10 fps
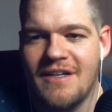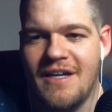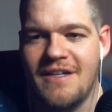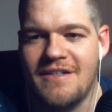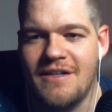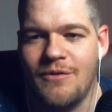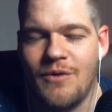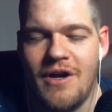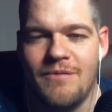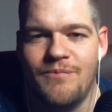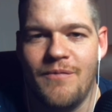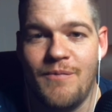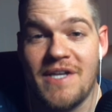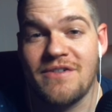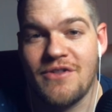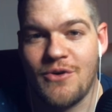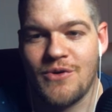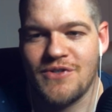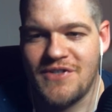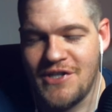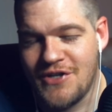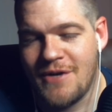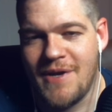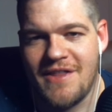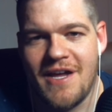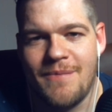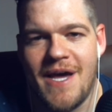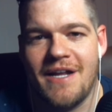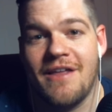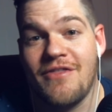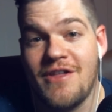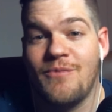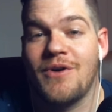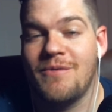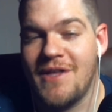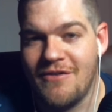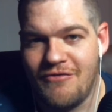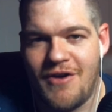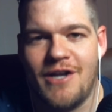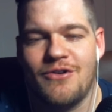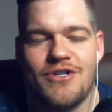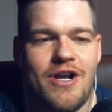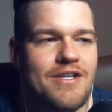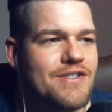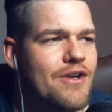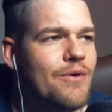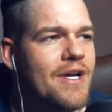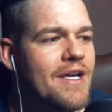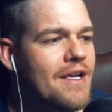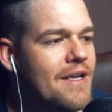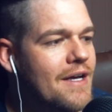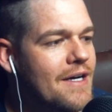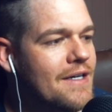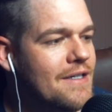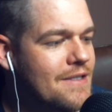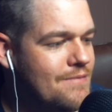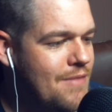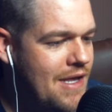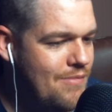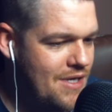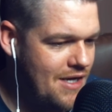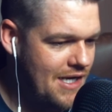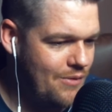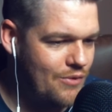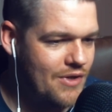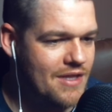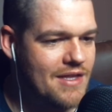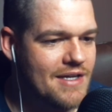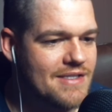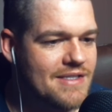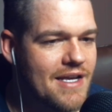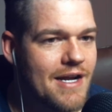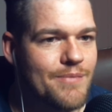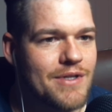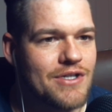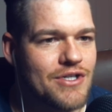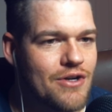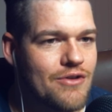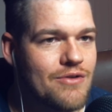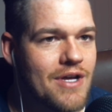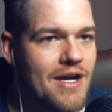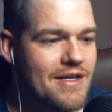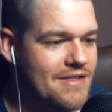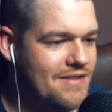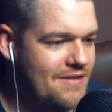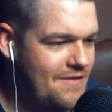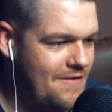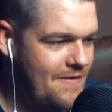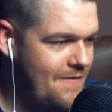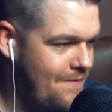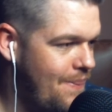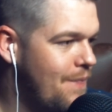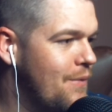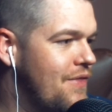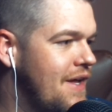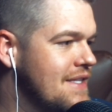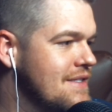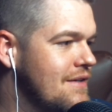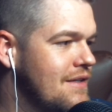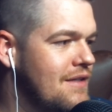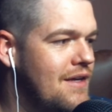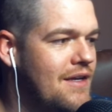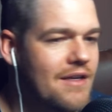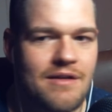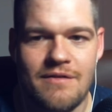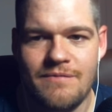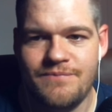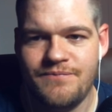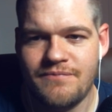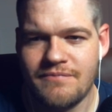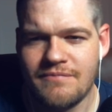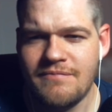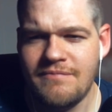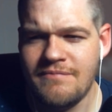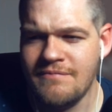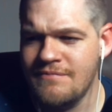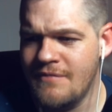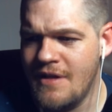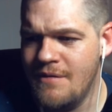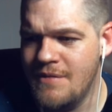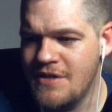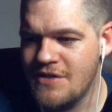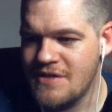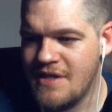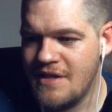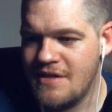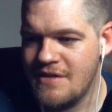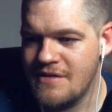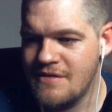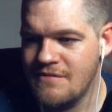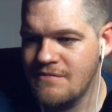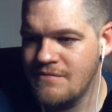And I'm basically, the course will teach you how to make the animatic, and then we're gonna make the final shot. So maybe I will get that set up and show you guys what that's looking like. Let me just get this.